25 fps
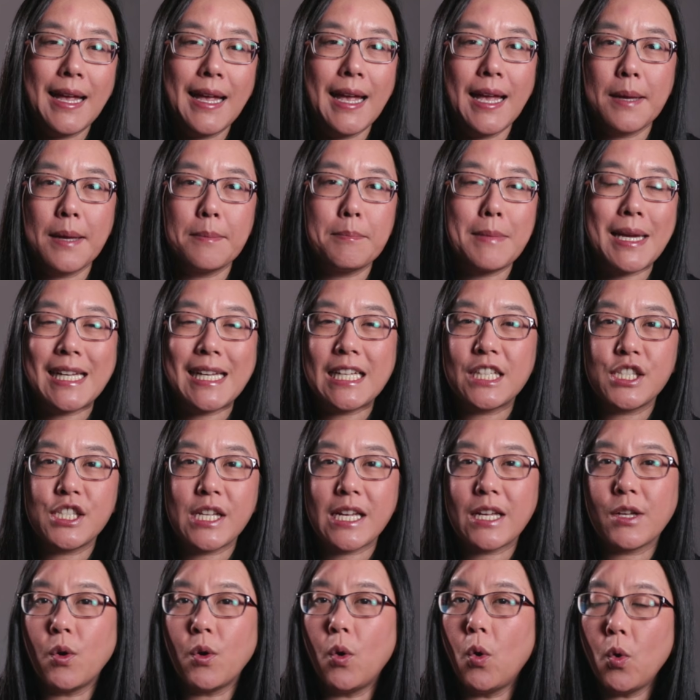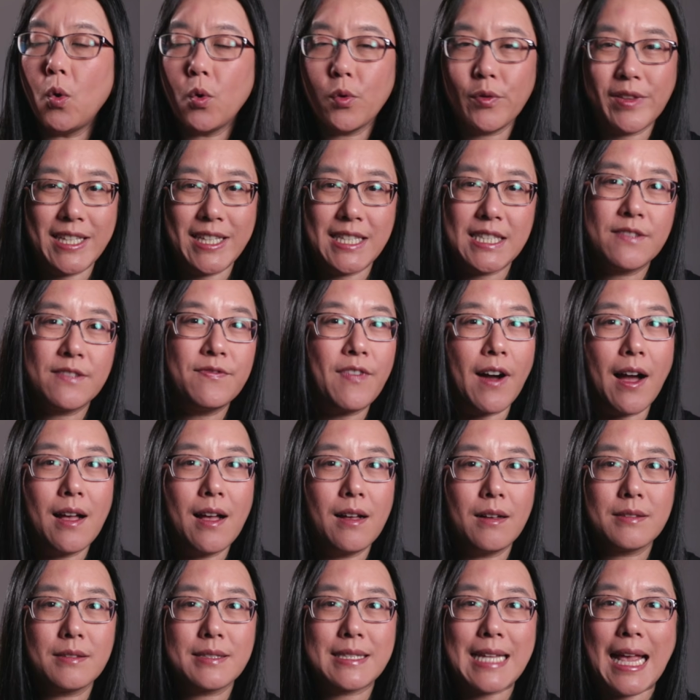Managing all these
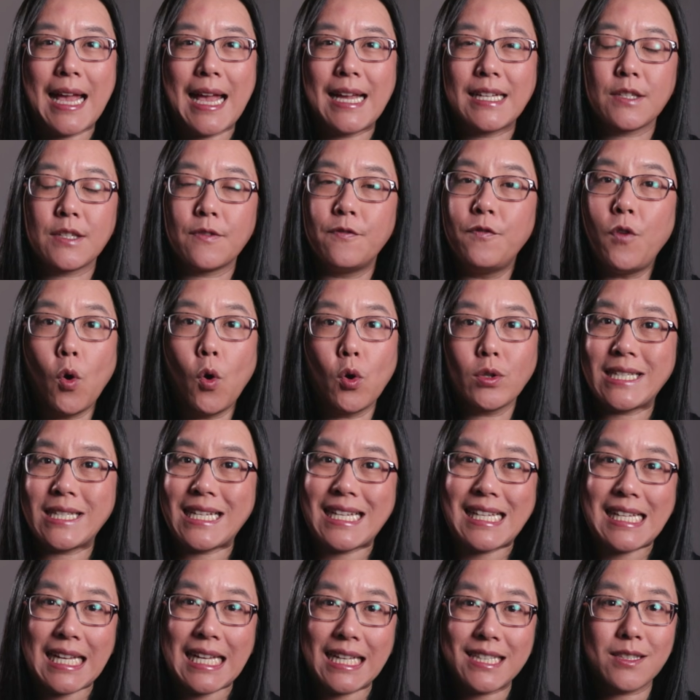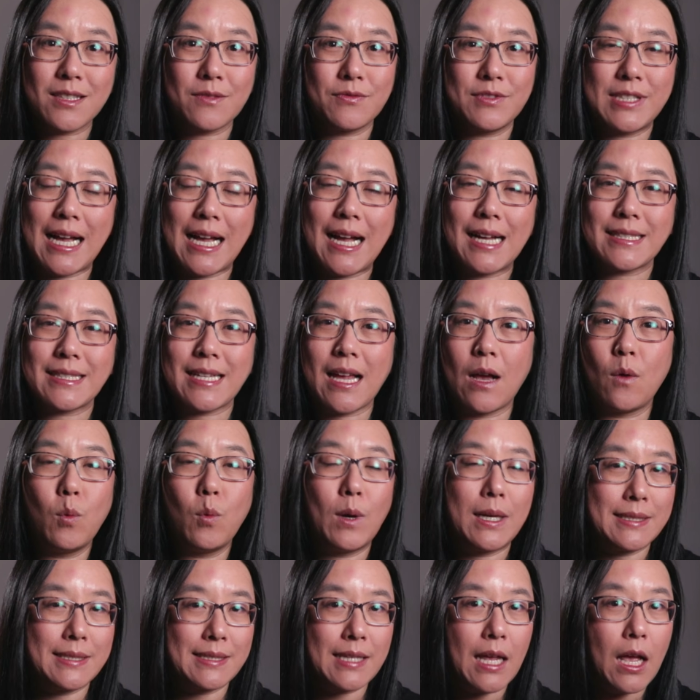files and 40 gigs of data
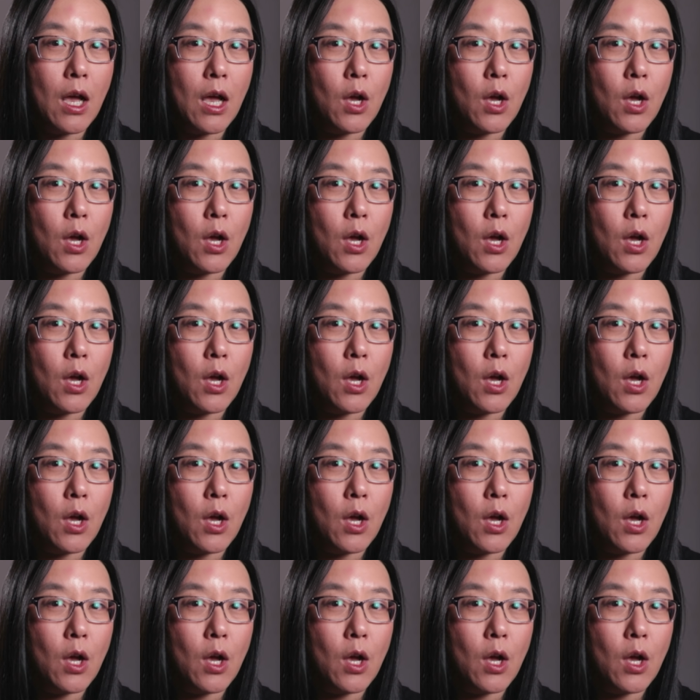was